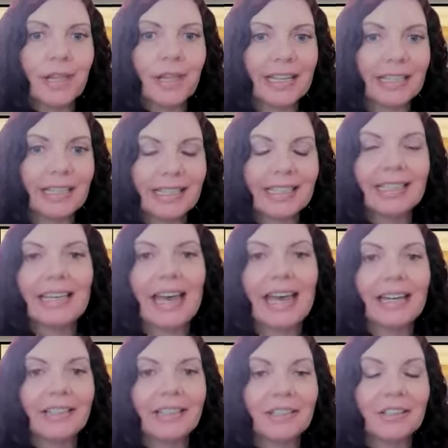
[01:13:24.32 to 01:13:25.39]
so that it
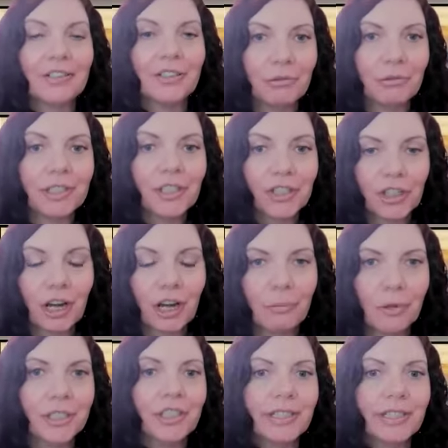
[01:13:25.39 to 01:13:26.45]
can do its
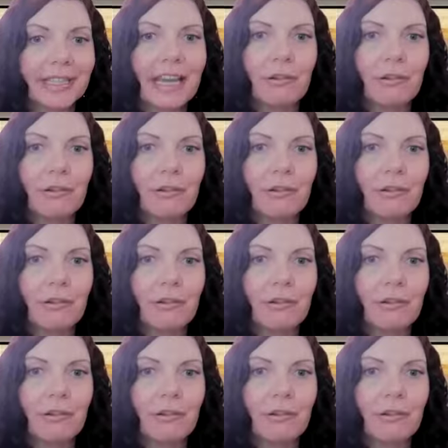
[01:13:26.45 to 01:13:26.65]
job, which